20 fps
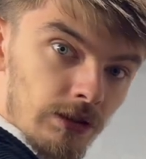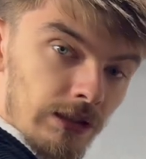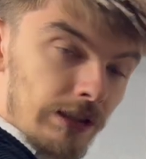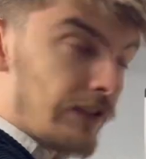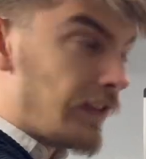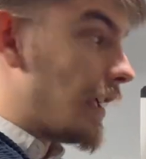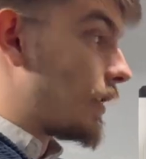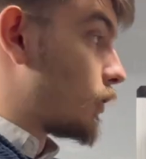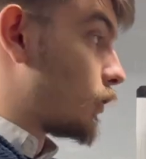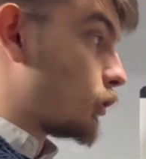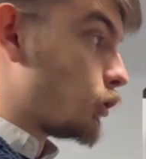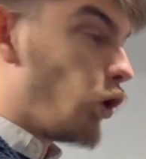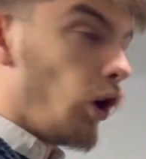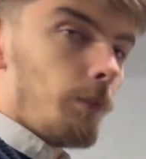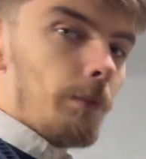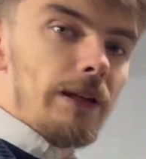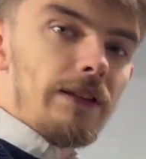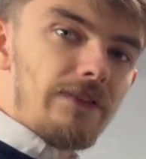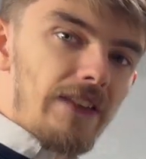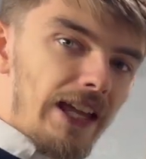That does not
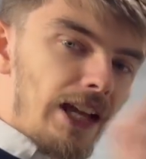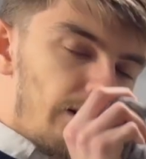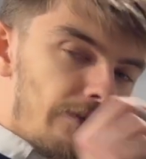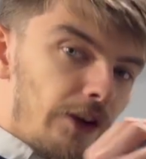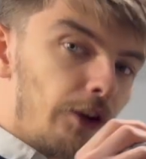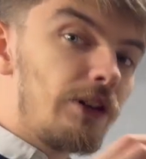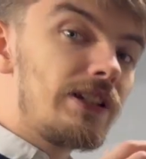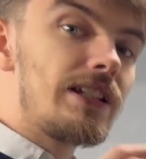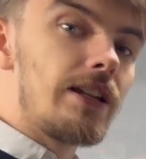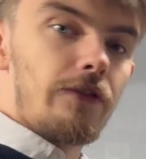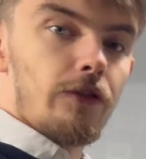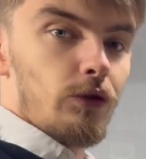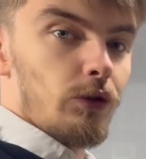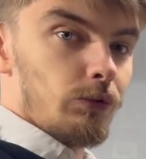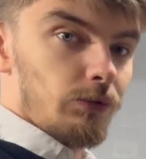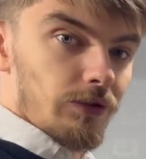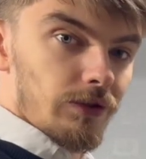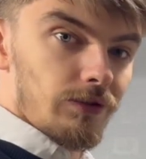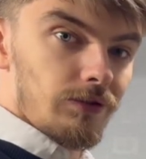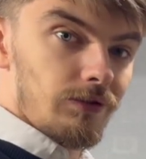mean they are very
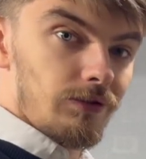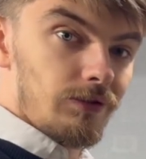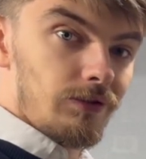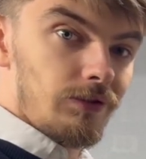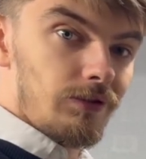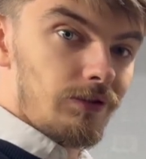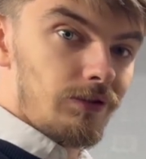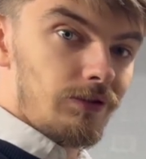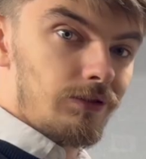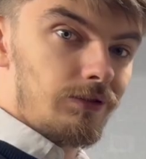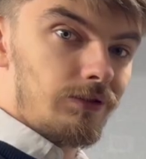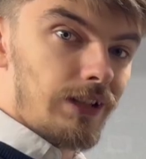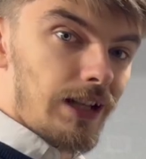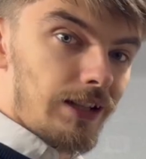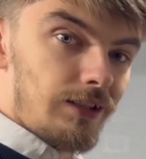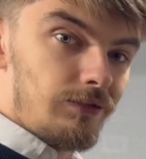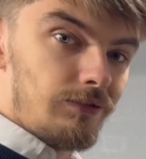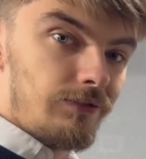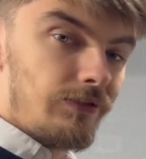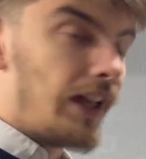difficult.
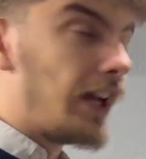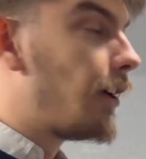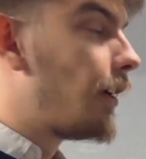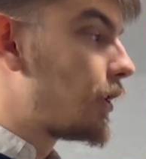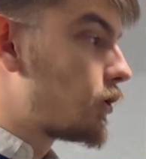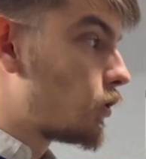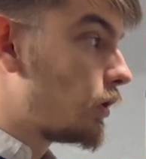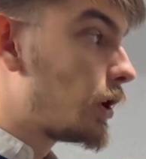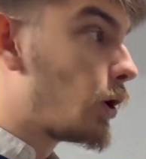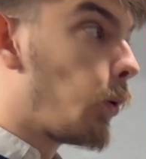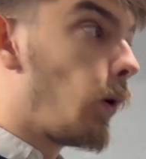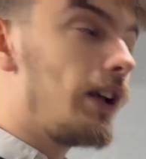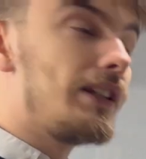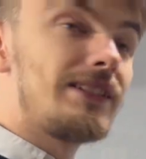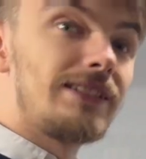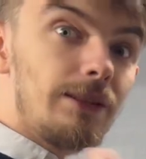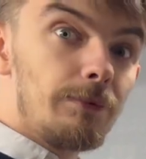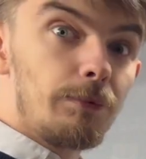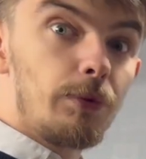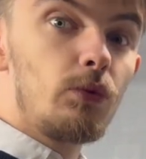Okay? They are actually quite
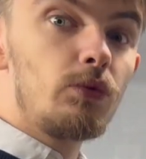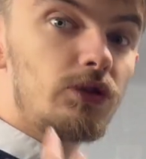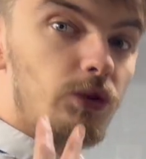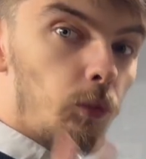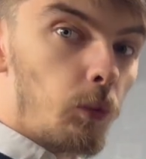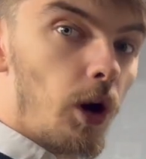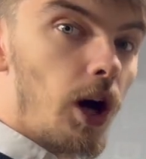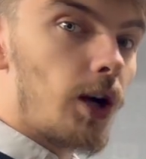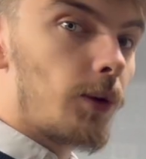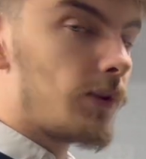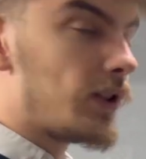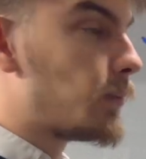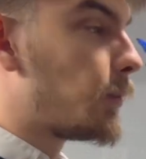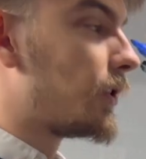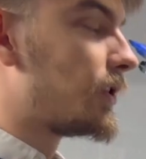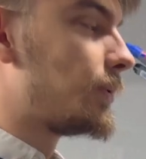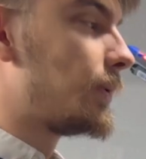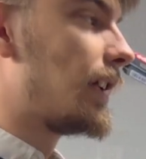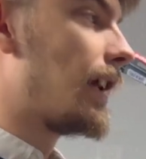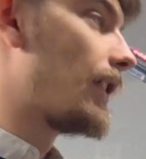simple to work with
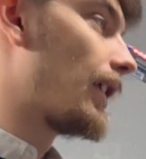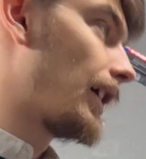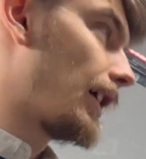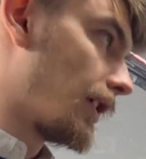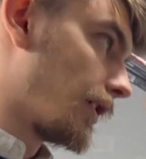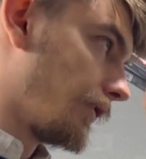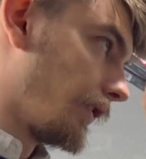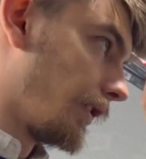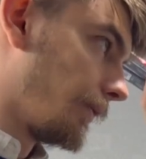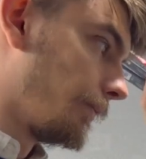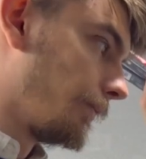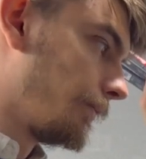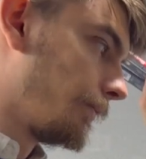once we get the hang of it.